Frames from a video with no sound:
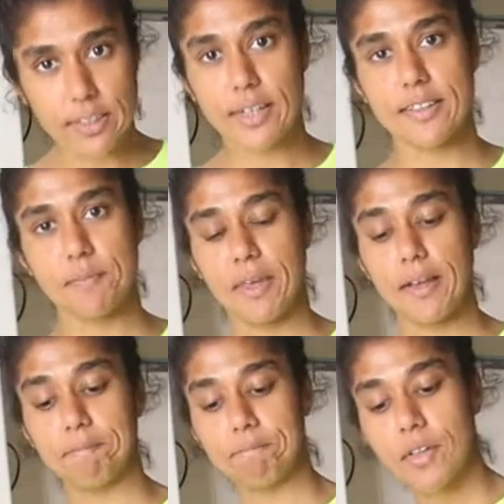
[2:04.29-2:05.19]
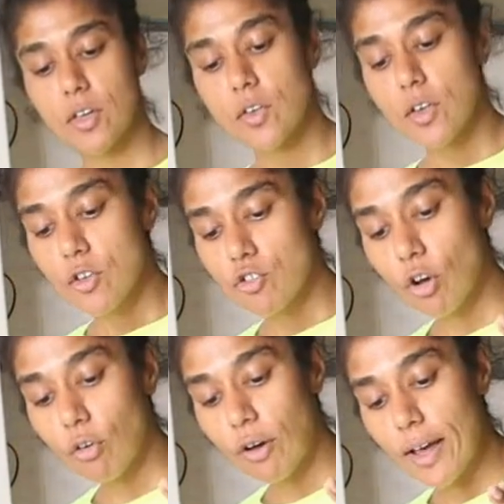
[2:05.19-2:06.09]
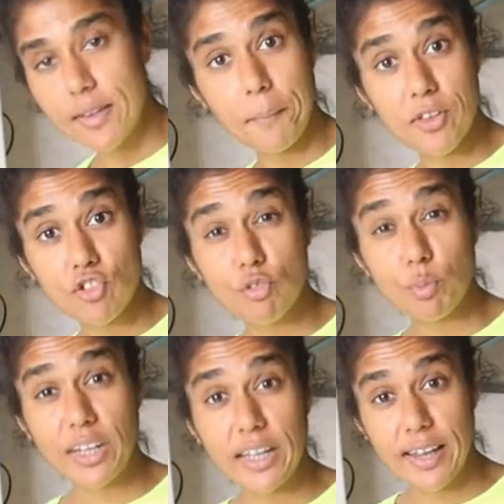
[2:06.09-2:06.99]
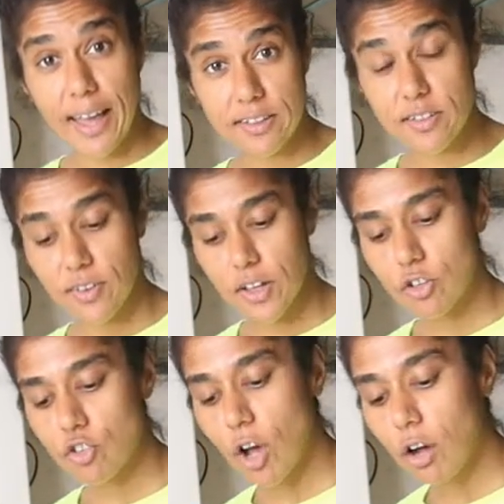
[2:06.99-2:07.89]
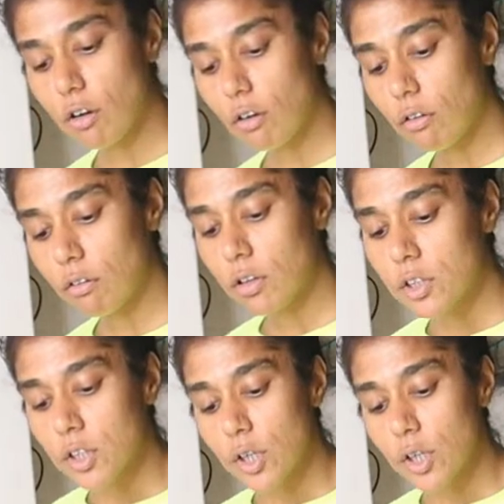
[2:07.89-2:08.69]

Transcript: Let's begin. So as I mentioned, we need activated charcoal.